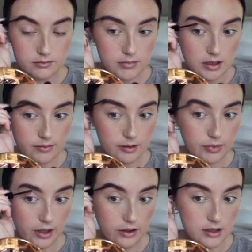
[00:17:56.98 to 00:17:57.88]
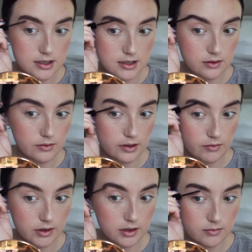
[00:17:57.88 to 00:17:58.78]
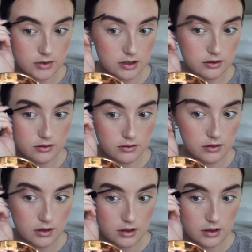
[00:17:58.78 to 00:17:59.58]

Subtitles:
make my brow hairs sit where I want them to.